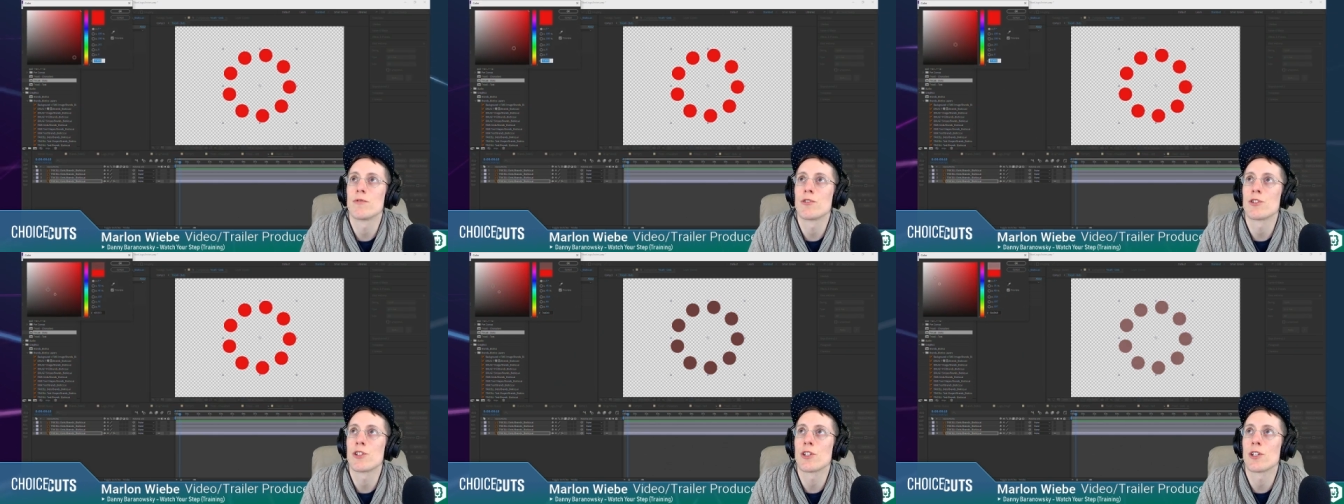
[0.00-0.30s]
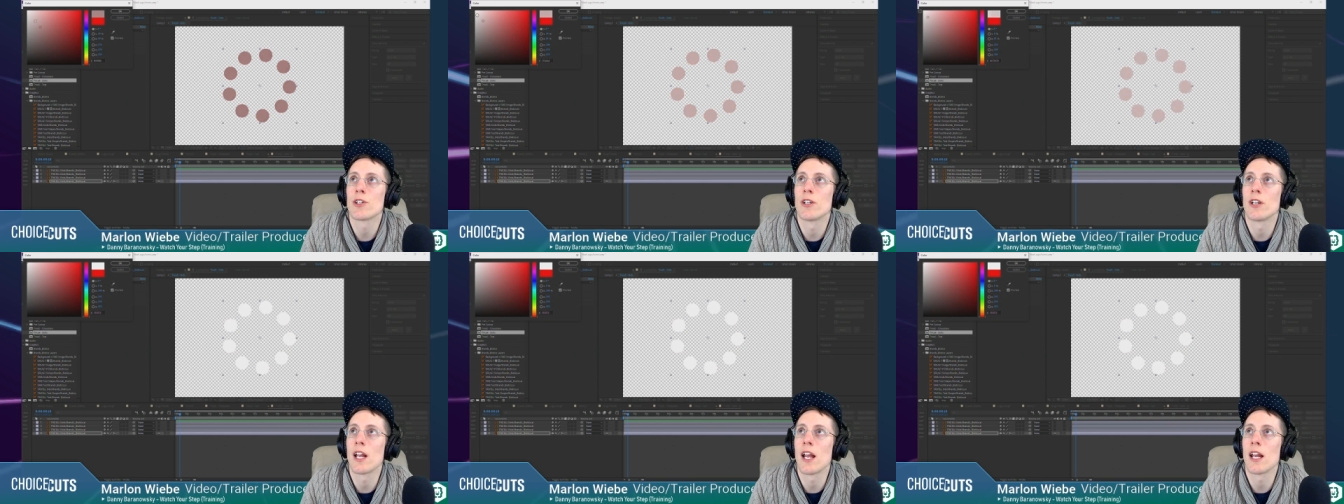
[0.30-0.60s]

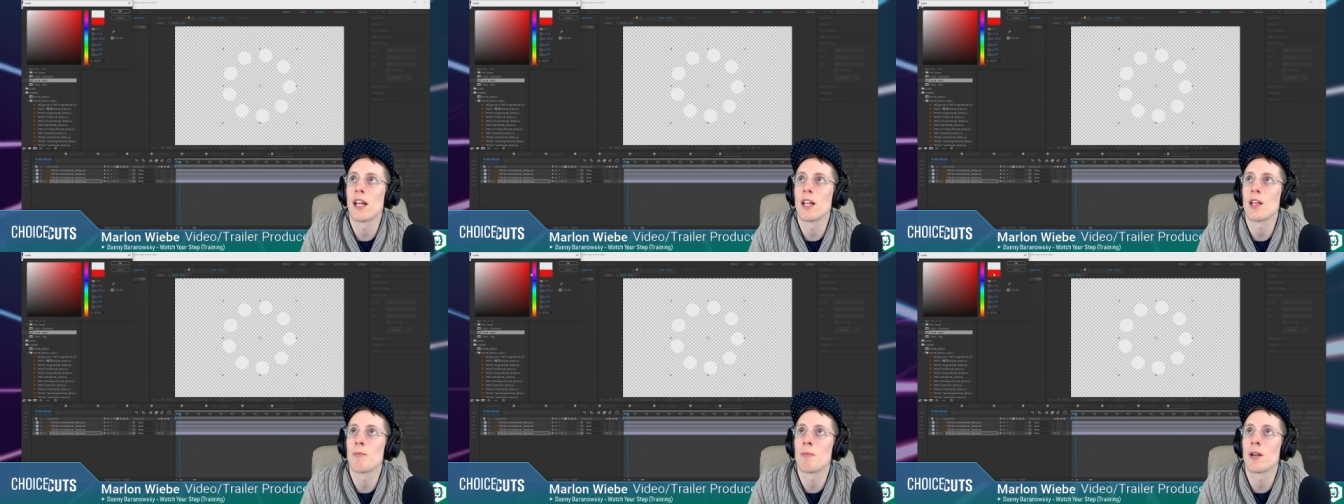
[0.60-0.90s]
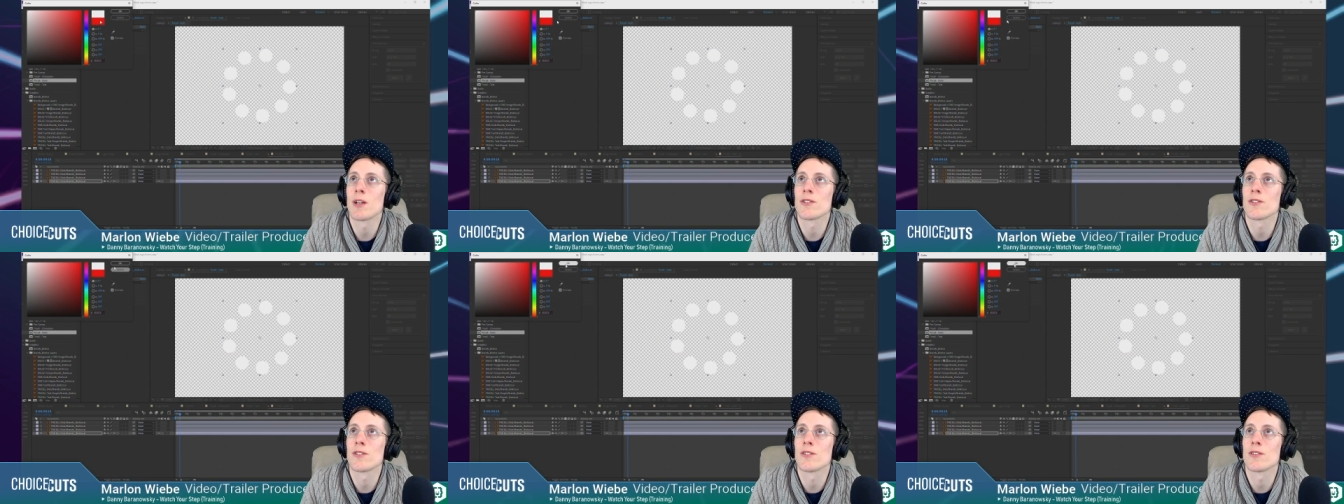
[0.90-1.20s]
turn any
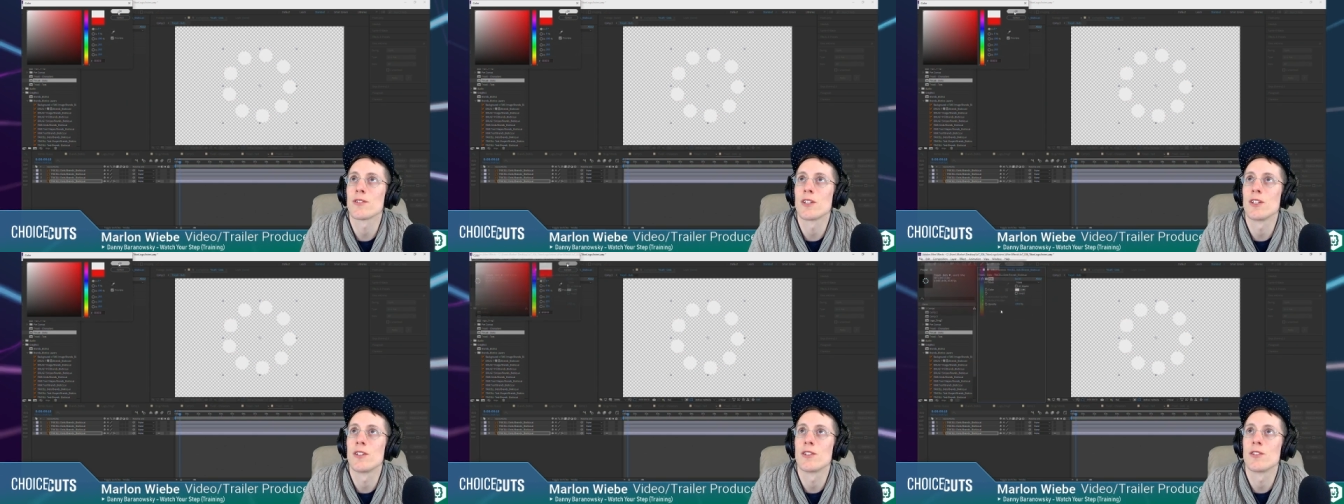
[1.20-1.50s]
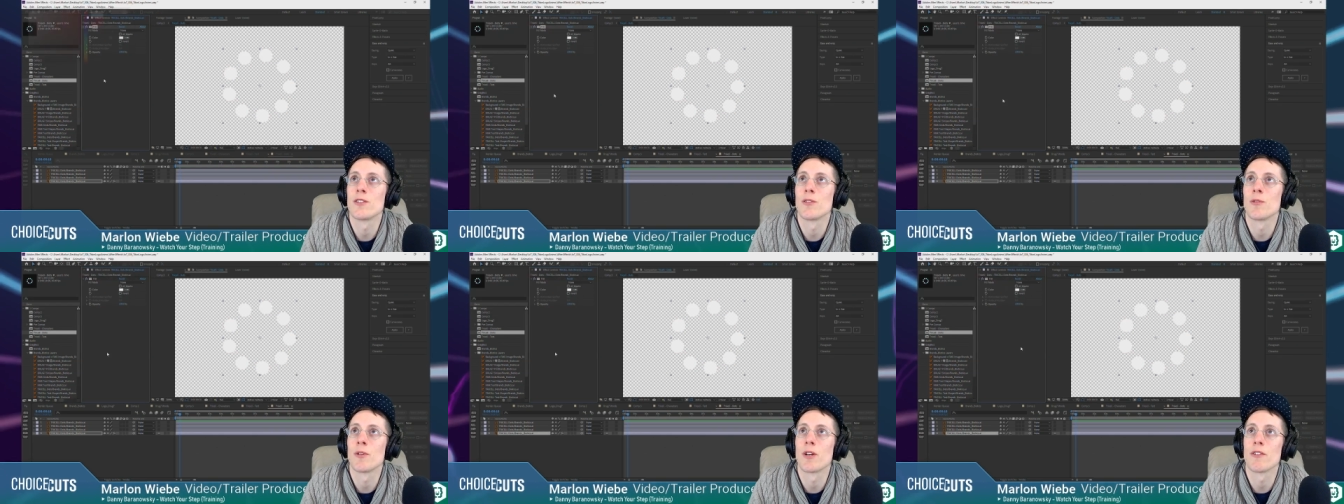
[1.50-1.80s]
pixels
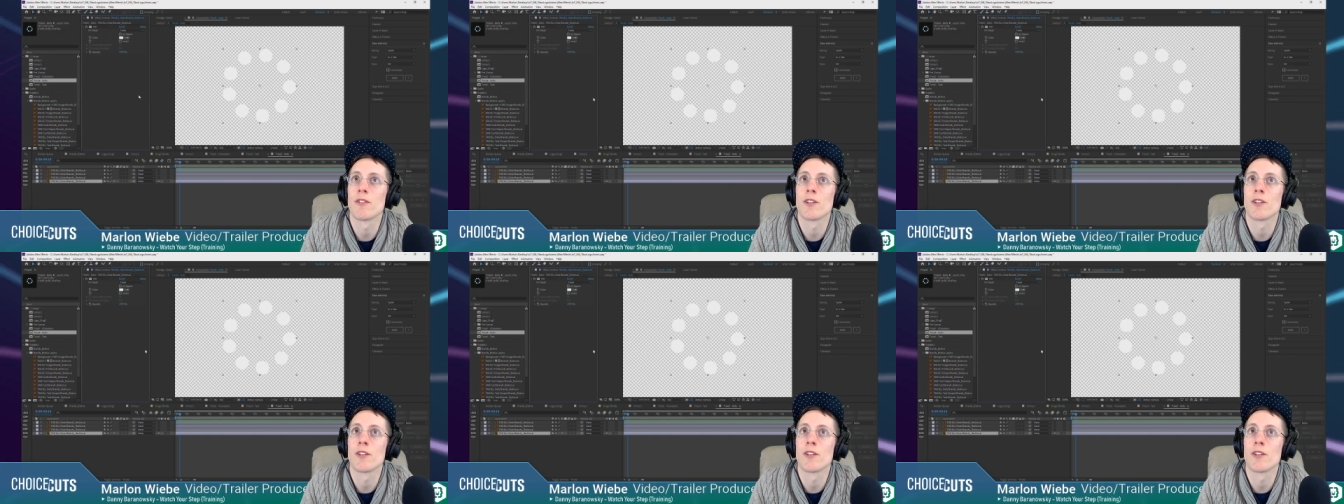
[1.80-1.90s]
into whatever